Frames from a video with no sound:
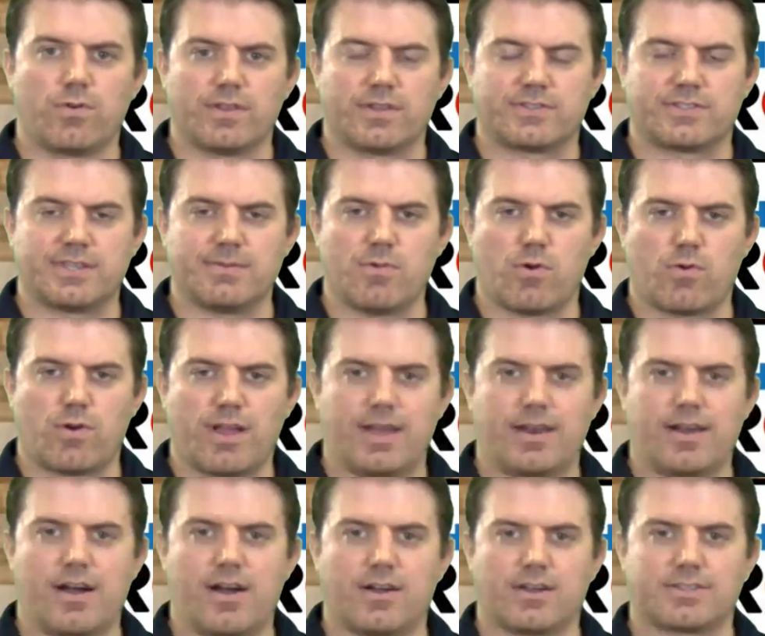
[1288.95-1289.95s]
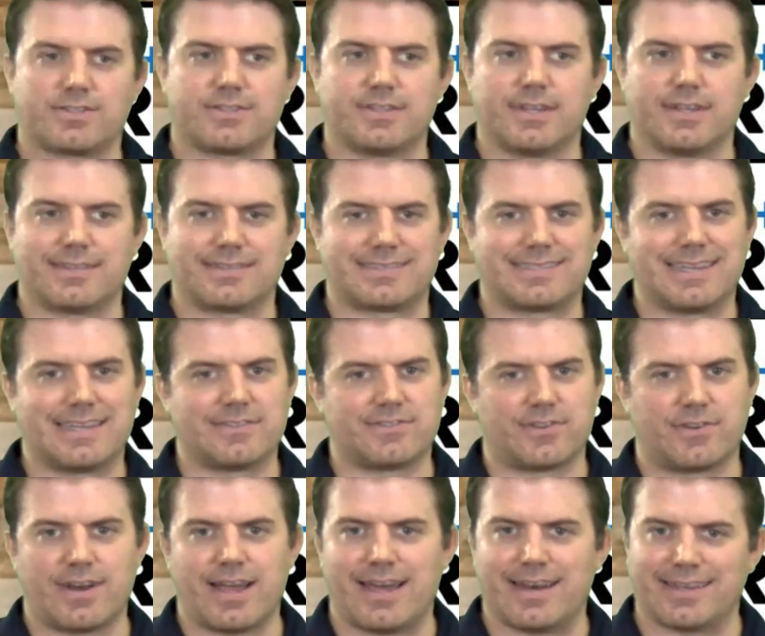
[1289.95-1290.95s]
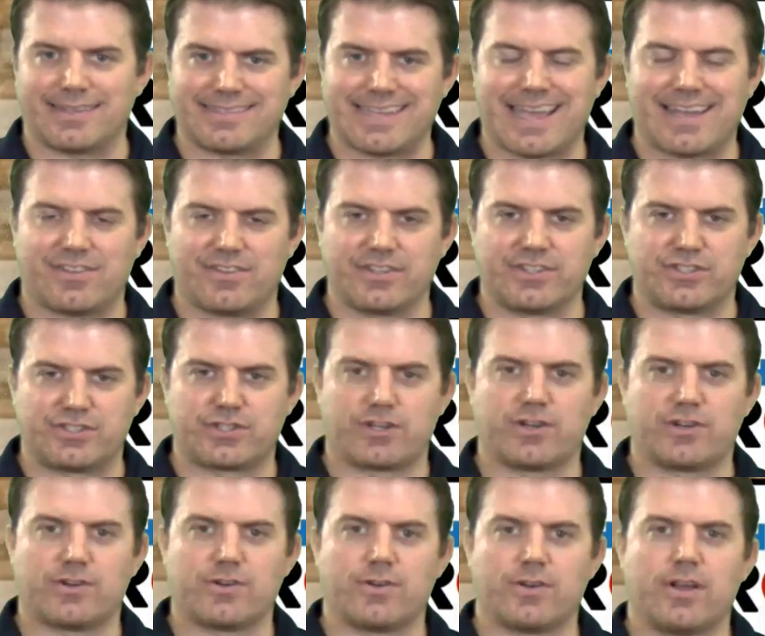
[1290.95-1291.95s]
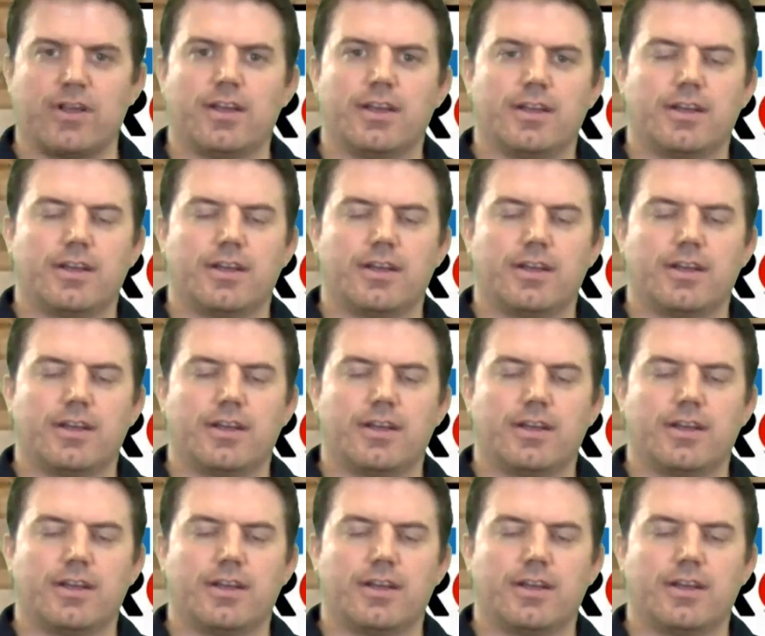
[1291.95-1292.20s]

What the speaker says: the SEMO Redhawks says they're not exactly sure